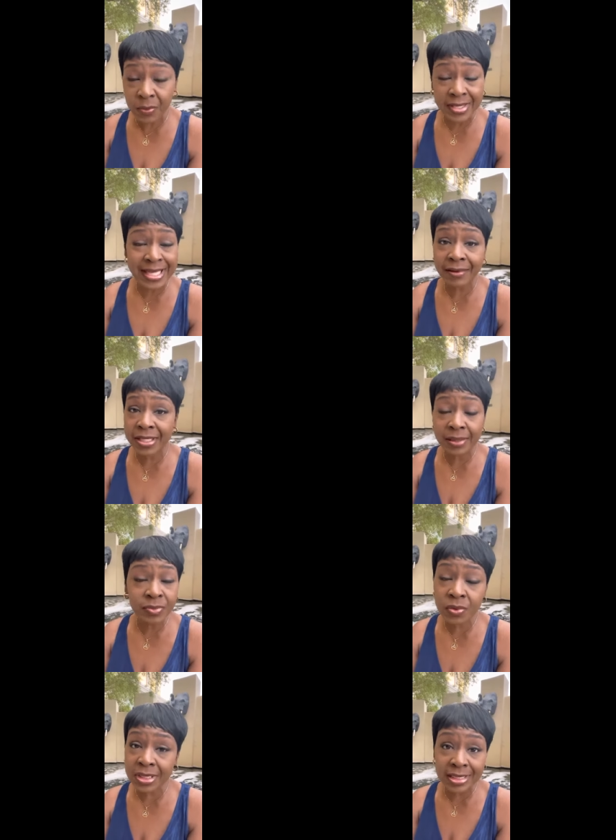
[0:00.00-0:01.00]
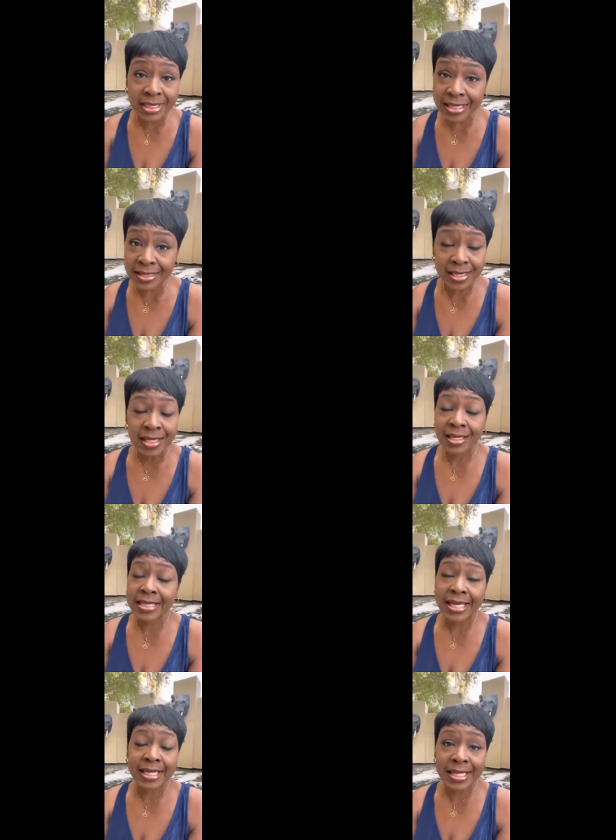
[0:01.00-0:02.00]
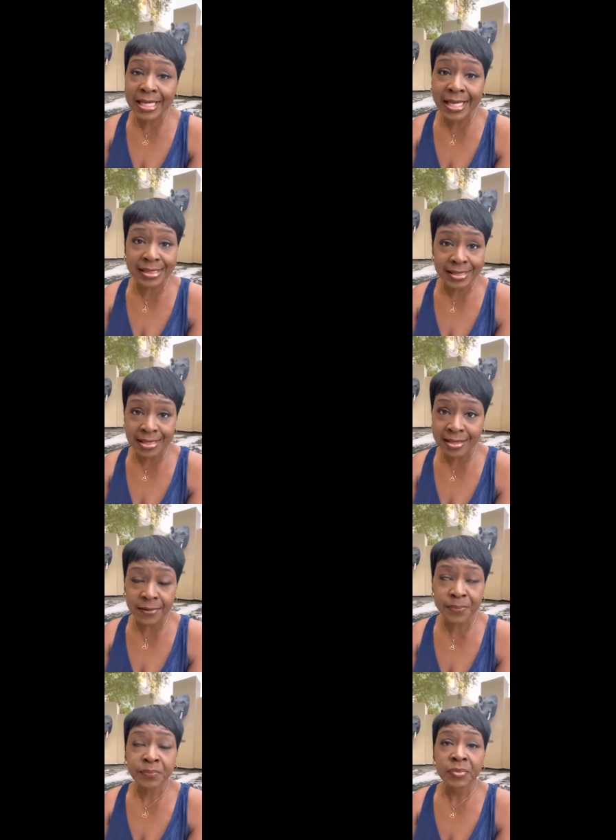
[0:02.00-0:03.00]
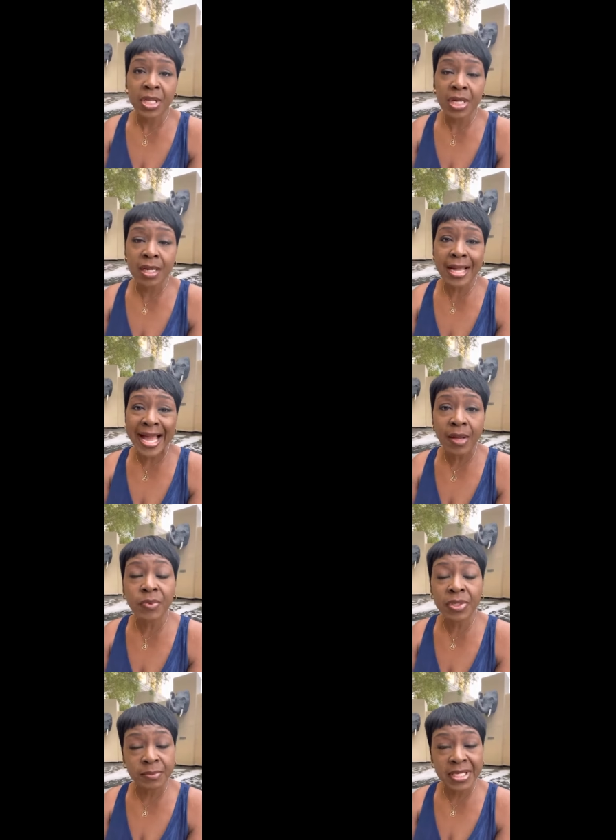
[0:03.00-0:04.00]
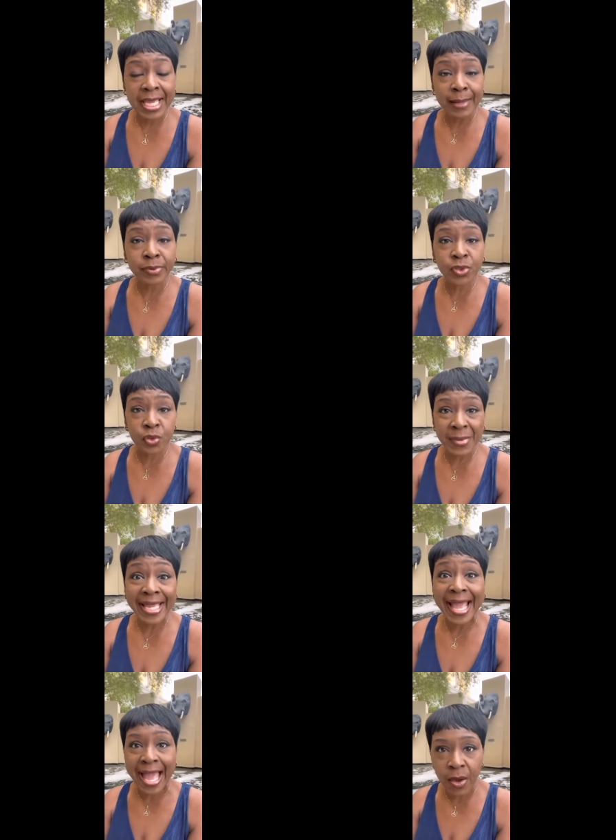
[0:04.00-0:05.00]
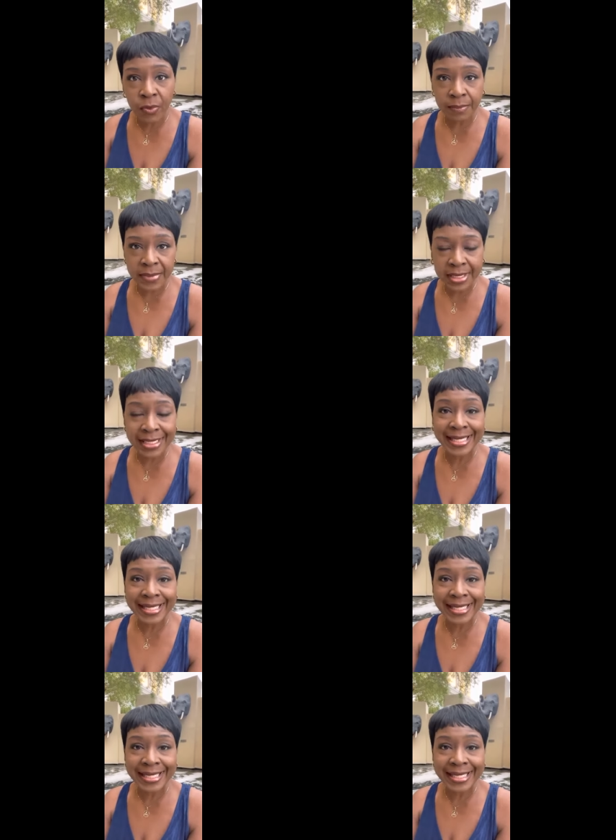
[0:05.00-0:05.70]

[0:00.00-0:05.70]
Without him doing the things that he has done, I wouldn't be able to make our money.